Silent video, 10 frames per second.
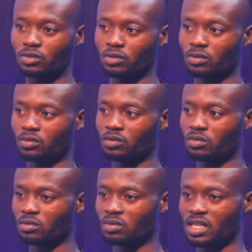two
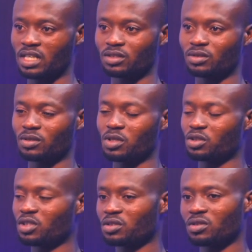guys too. I was
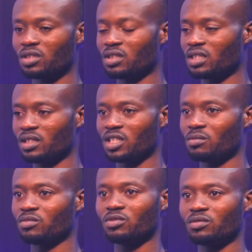just calling their name.